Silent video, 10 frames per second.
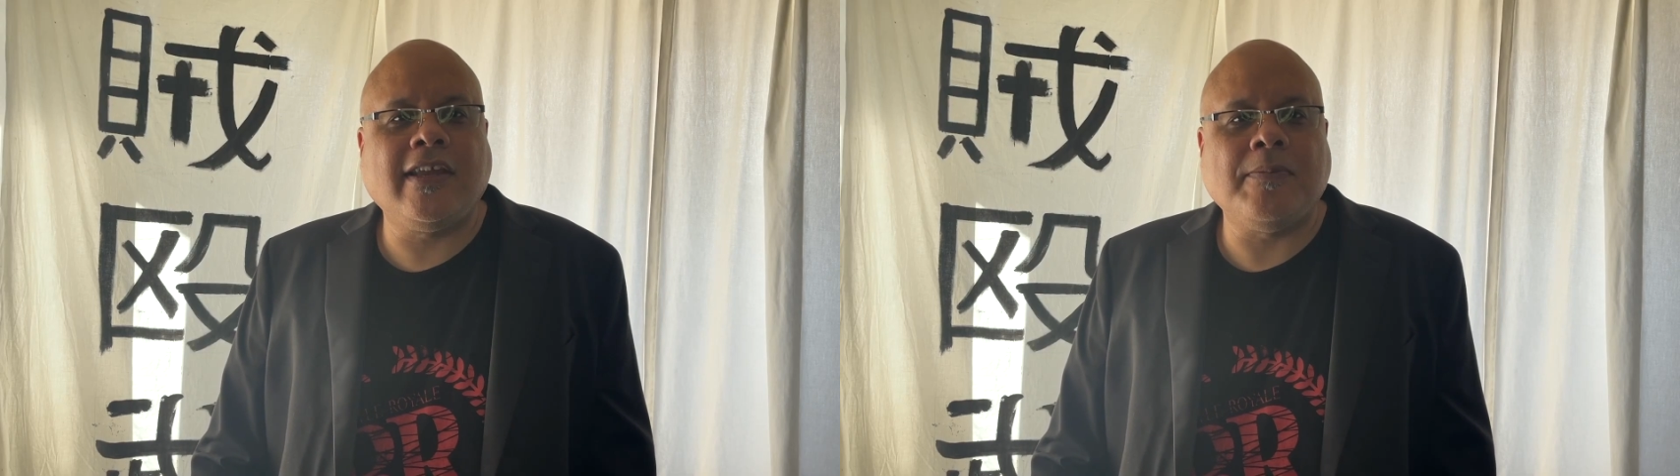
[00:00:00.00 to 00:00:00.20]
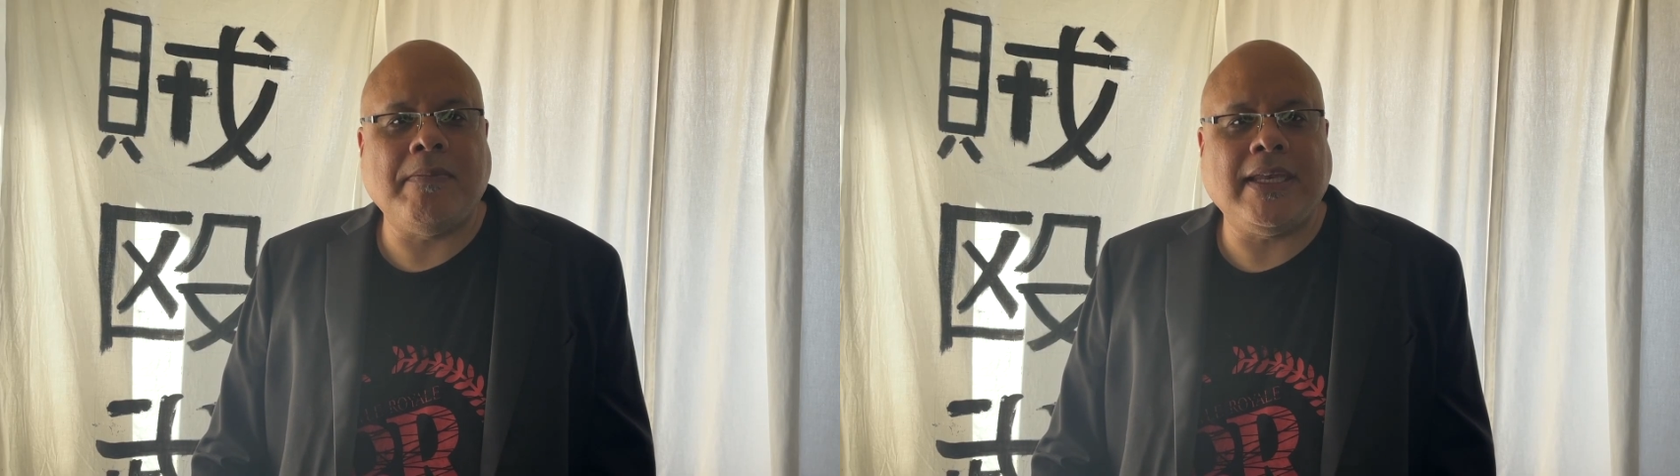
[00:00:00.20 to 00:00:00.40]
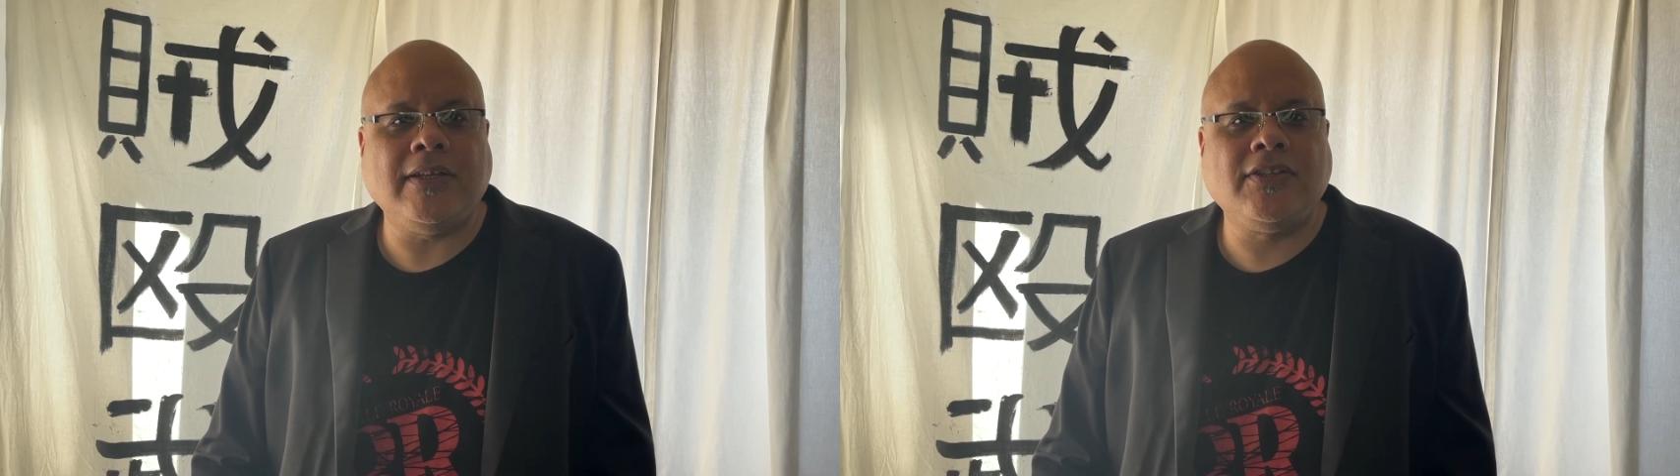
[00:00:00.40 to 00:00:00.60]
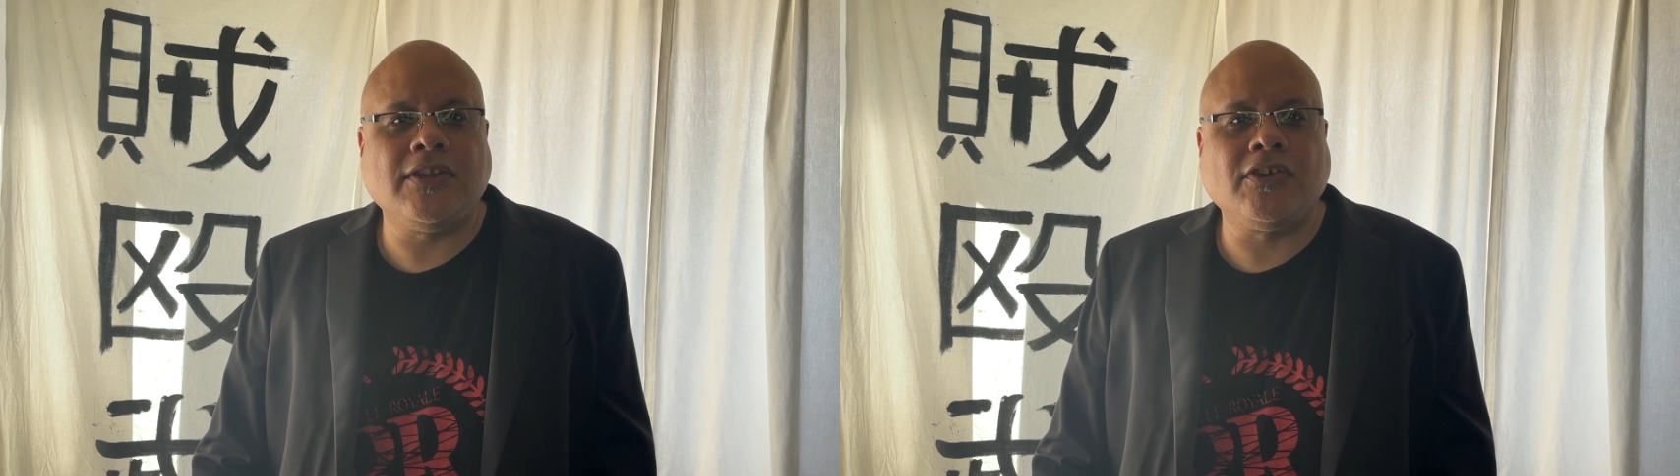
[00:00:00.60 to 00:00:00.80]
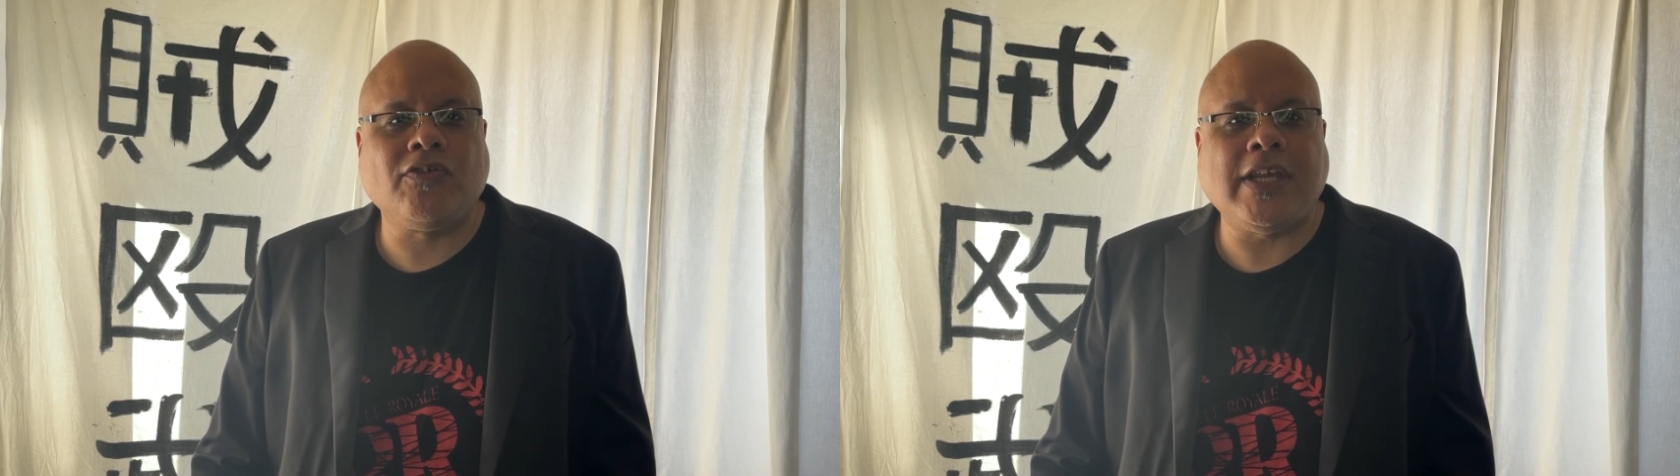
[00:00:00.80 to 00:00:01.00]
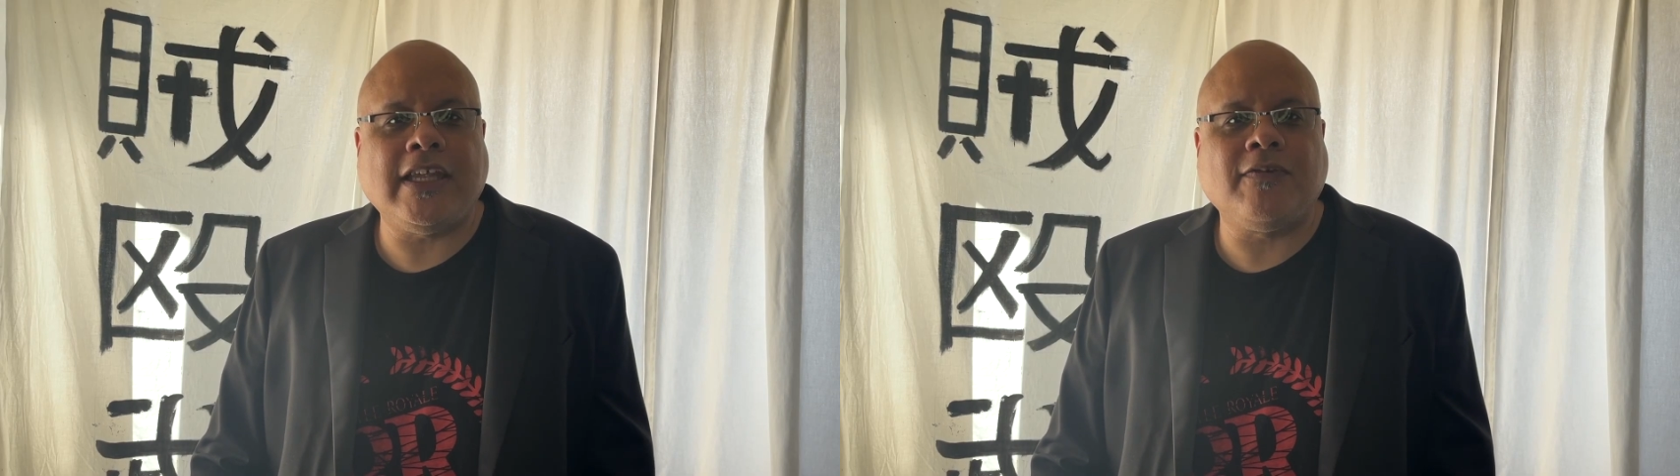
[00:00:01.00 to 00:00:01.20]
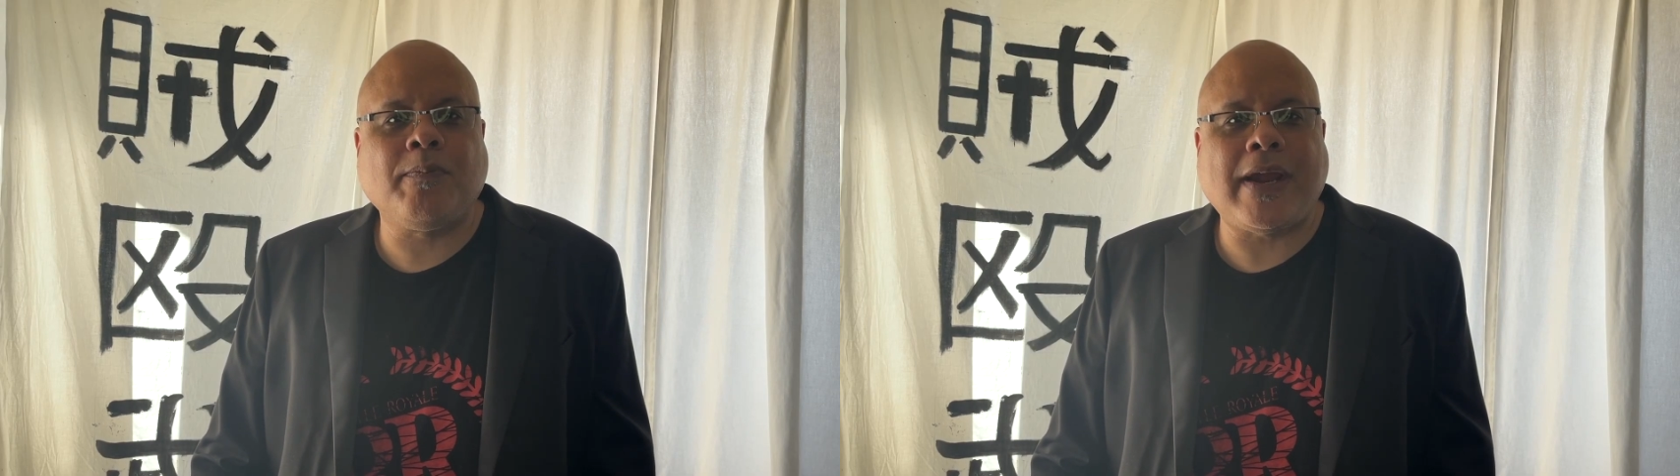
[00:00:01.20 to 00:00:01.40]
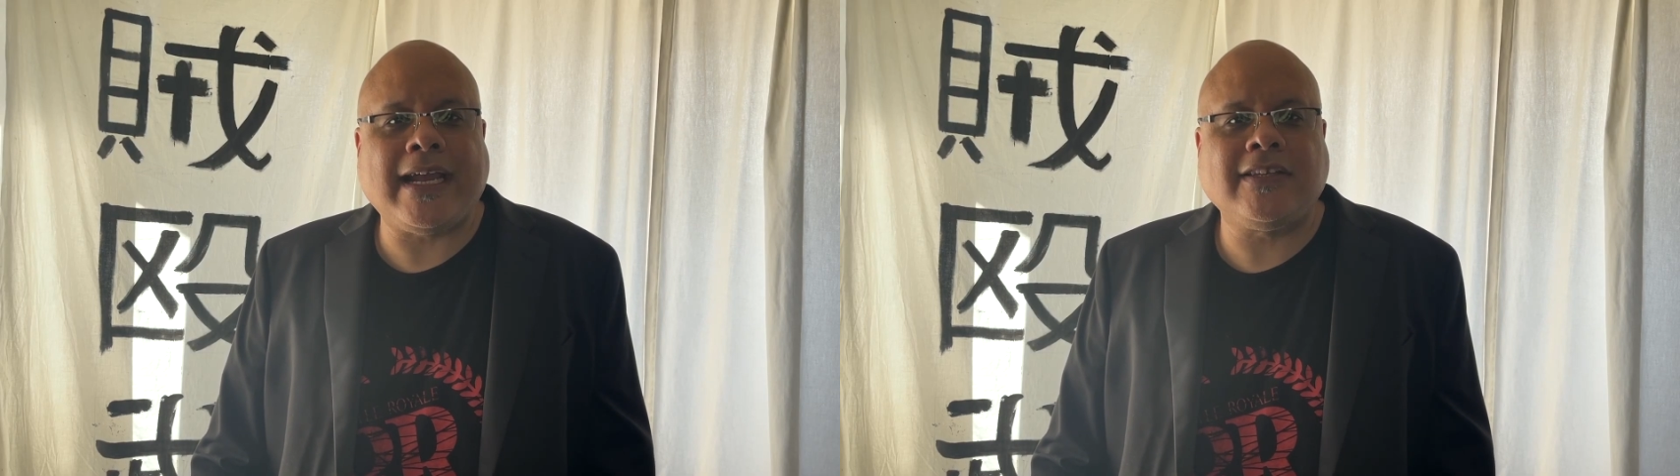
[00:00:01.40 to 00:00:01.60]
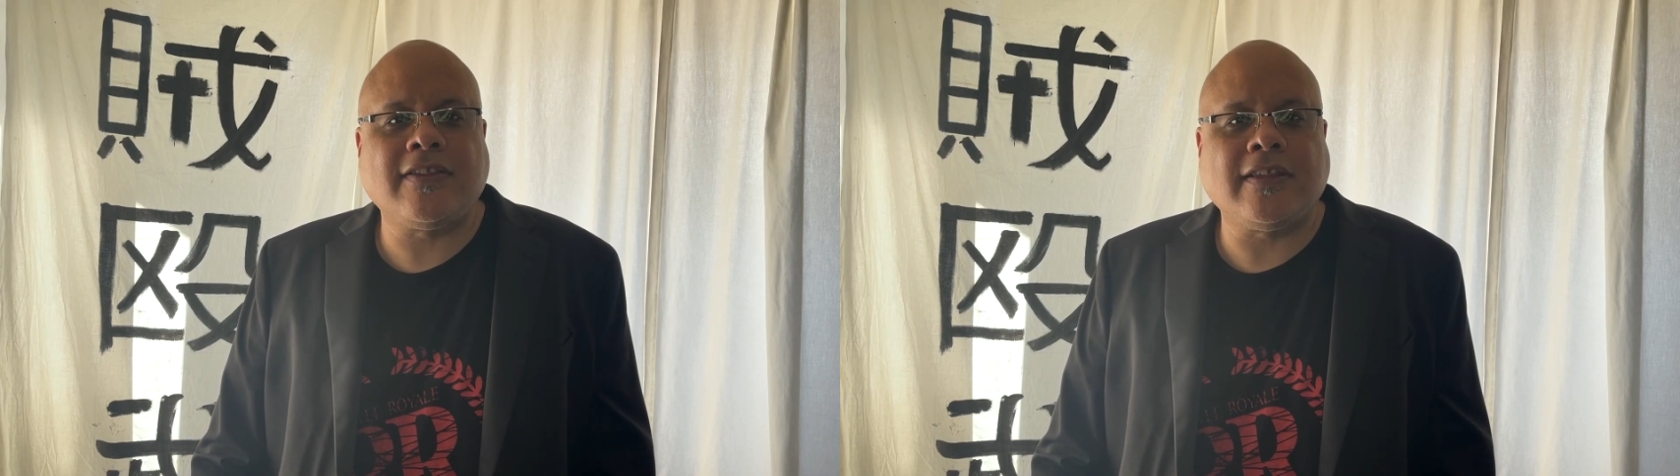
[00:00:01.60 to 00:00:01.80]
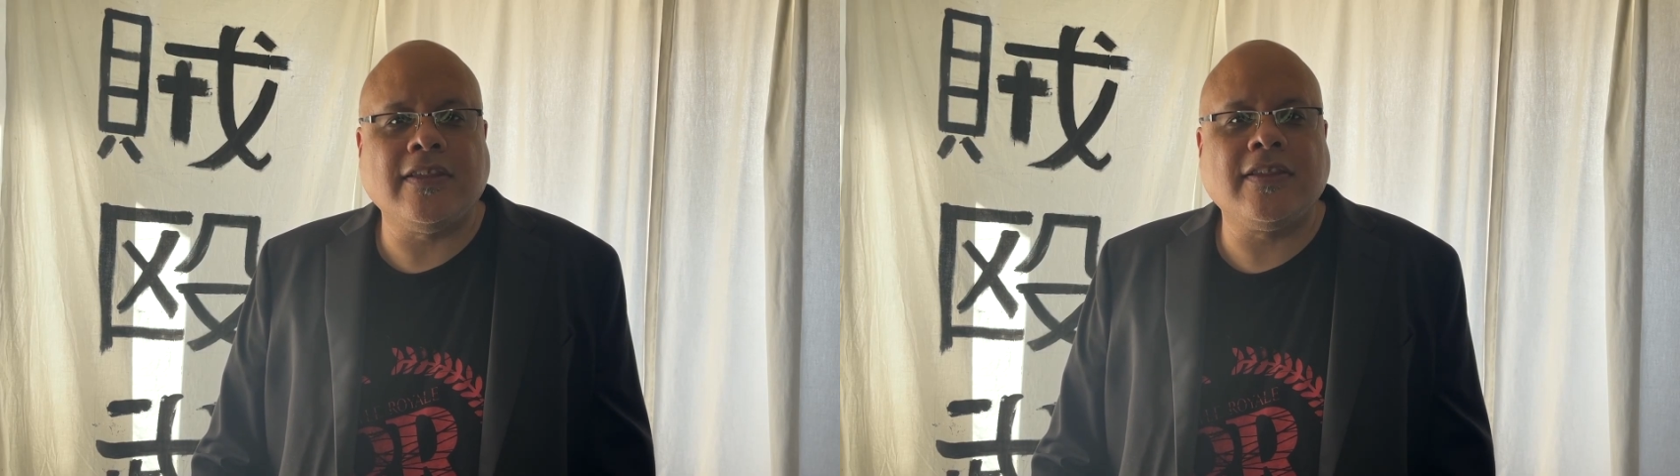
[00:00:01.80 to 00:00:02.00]
committed to the creative
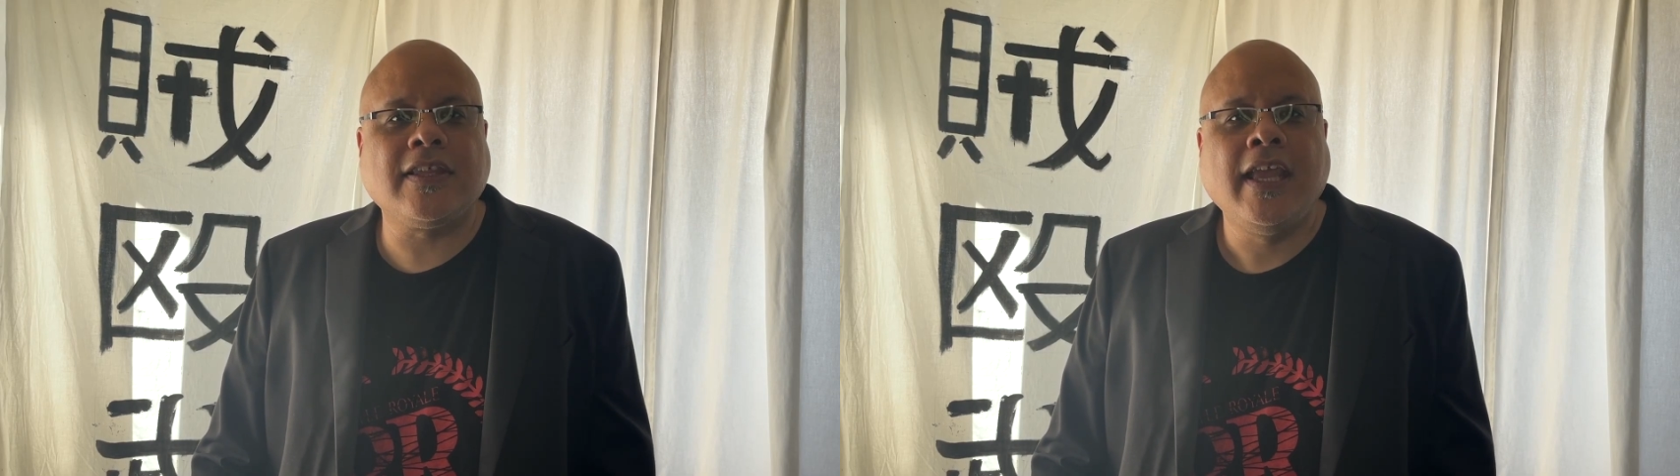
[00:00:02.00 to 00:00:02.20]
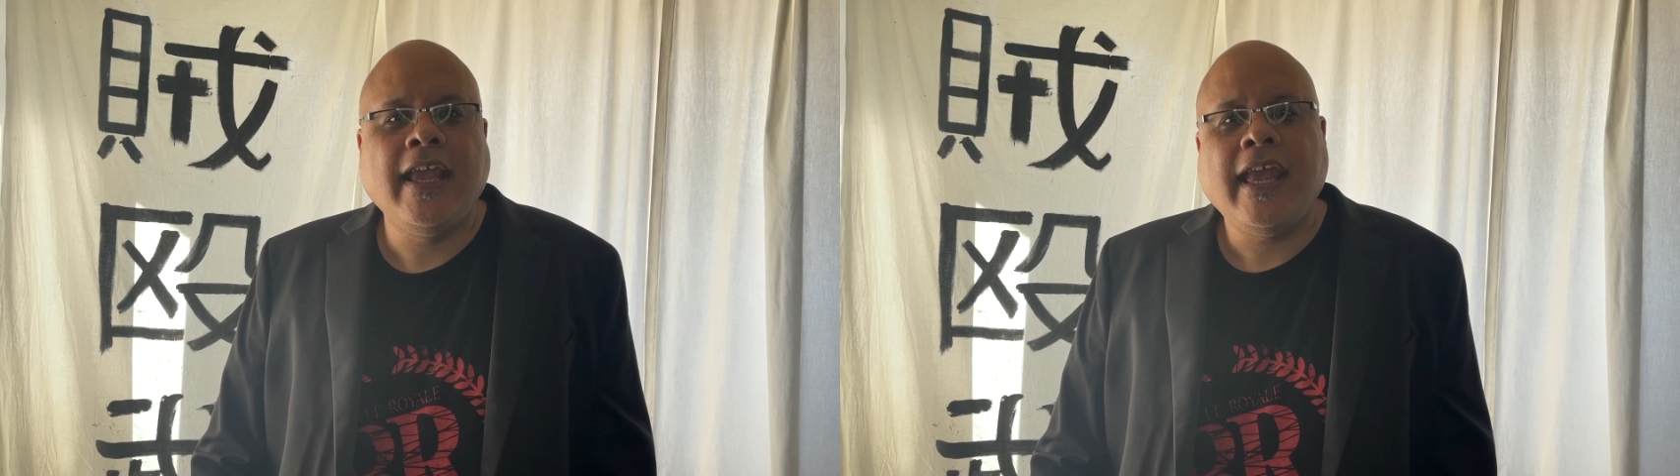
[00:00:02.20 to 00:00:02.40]
practices